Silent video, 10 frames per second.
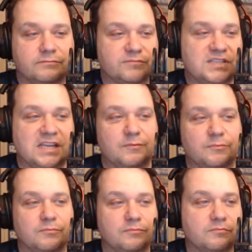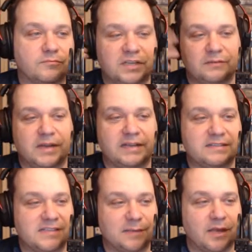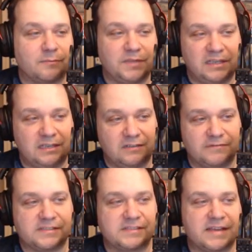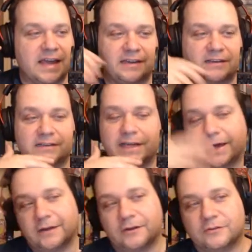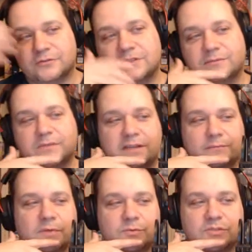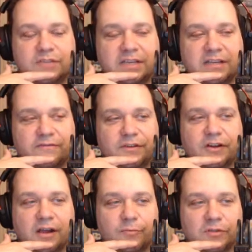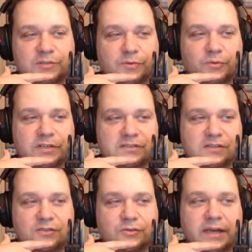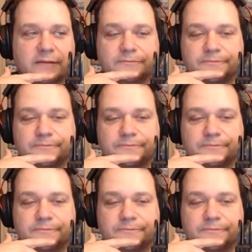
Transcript: hidden behind the same IP if it's natted. I don't know. I'm sure they can figure out multiple ways to do that.